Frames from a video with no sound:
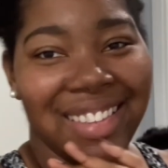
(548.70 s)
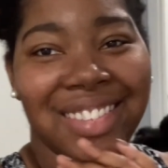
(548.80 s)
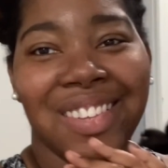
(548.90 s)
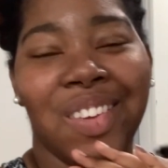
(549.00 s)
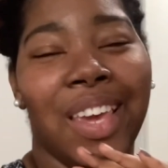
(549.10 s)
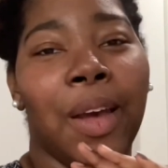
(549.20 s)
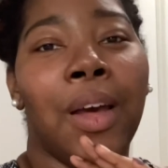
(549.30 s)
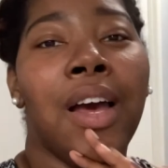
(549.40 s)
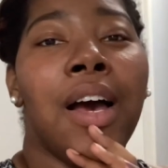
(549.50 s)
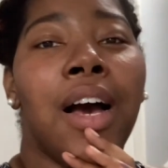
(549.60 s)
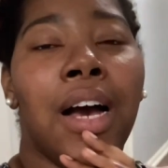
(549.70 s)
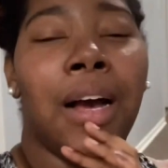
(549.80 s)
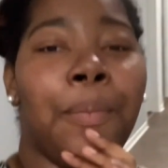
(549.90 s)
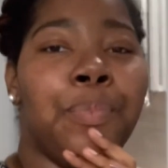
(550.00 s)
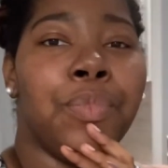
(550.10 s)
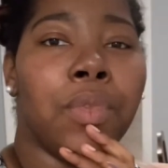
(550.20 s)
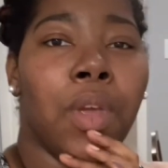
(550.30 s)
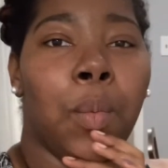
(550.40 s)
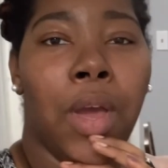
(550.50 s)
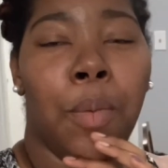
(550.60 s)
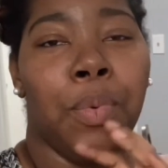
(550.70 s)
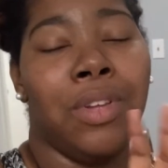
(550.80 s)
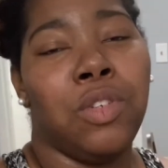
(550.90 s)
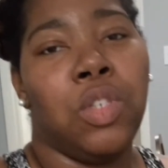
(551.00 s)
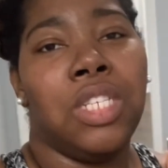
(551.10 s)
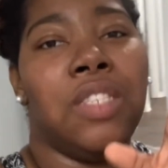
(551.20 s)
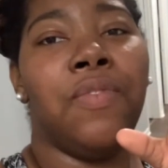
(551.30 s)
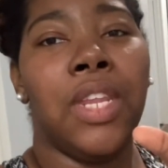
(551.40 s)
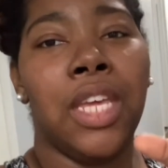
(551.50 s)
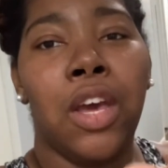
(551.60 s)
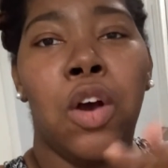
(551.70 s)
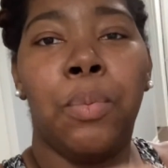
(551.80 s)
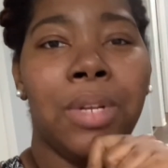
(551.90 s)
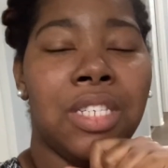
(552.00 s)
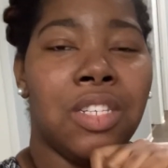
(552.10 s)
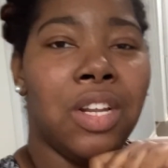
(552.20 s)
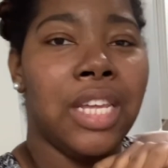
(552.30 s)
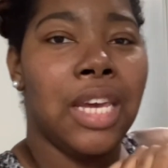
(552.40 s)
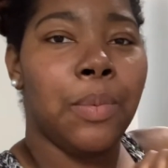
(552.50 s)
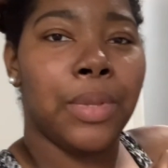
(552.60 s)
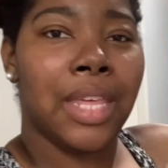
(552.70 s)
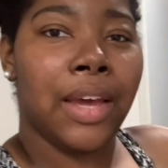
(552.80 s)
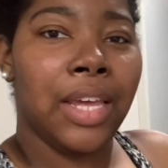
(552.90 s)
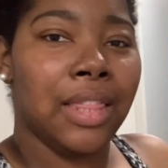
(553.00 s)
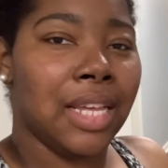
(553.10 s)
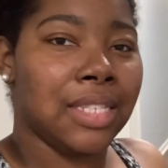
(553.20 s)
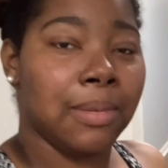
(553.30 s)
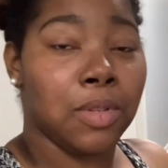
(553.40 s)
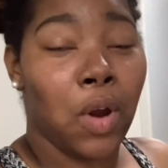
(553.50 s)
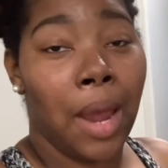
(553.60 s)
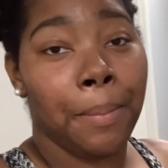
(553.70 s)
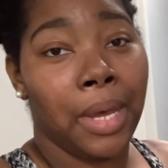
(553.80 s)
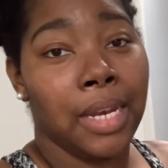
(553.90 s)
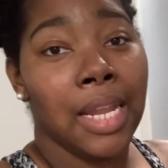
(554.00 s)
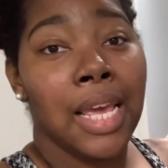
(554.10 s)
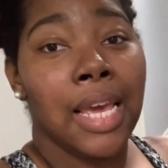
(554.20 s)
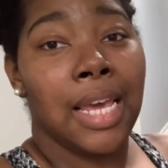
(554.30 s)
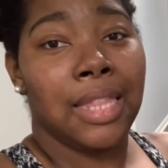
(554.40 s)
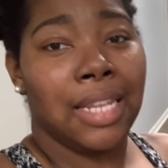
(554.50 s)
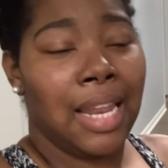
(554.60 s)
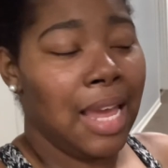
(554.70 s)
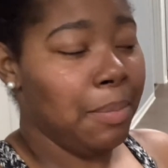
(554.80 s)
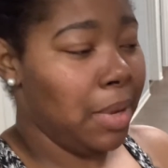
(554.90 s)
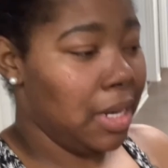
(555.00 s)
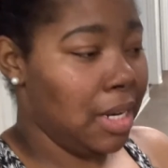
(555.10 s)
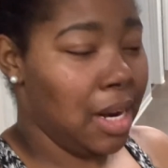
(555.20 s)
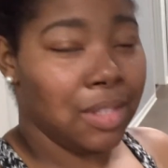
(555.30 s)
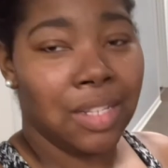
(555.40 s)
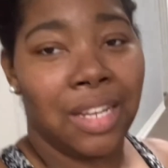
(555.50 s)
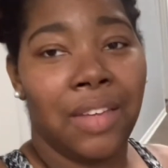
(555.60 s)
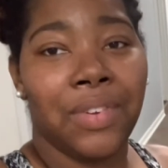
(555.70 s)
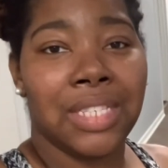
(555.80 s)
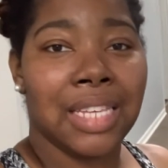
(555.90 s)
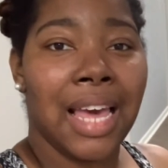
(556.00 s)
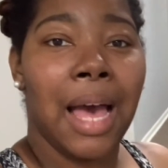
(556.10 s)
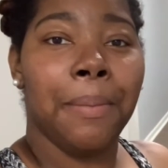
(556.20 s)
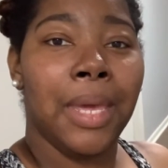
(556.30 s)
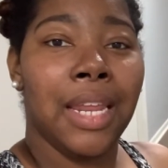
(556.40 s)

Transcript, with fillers: So yeah, we hope you enjoyed this video. Please don't leave without hitting that subscribe button. Hit the like button and also leave us a comment.